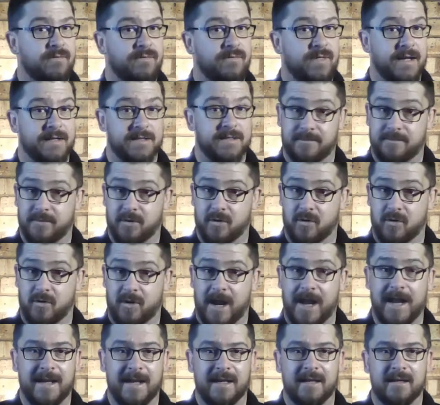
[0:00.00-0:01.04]
So if that's
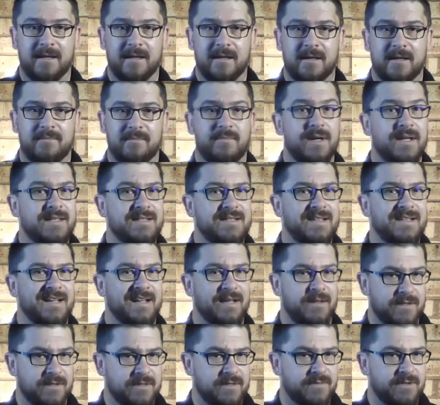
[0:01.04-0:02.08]
up your alley,
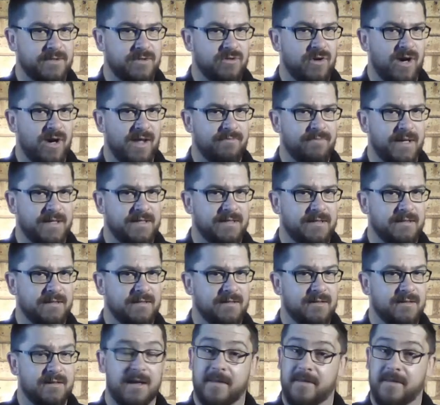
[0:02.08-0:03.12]
please click the subscribe
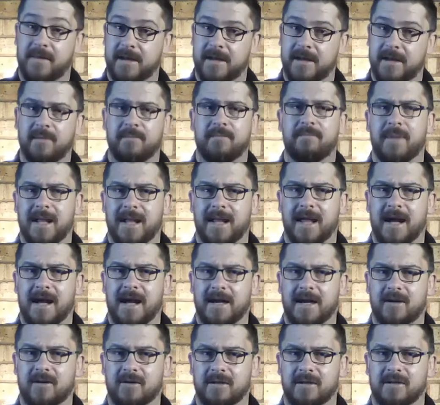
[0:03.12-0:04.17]
button and the little
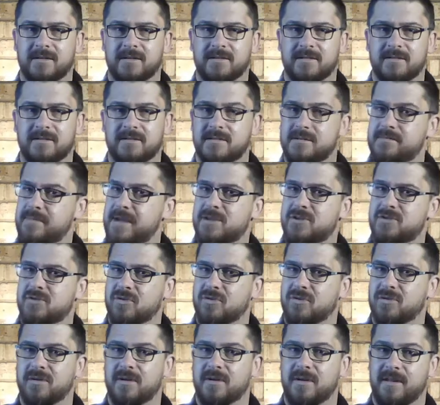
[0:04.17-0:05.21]
bell icon to
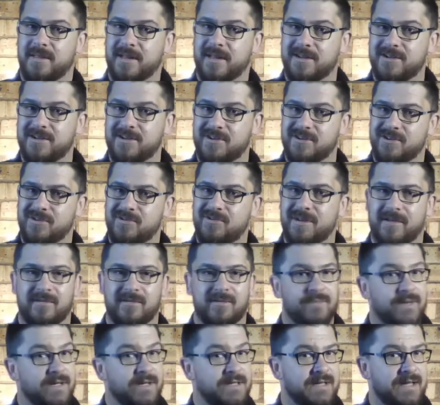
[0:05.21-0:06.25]
make sure that
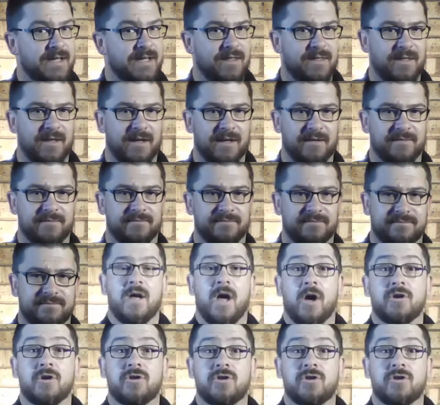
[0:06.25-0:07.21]
you never miss anything.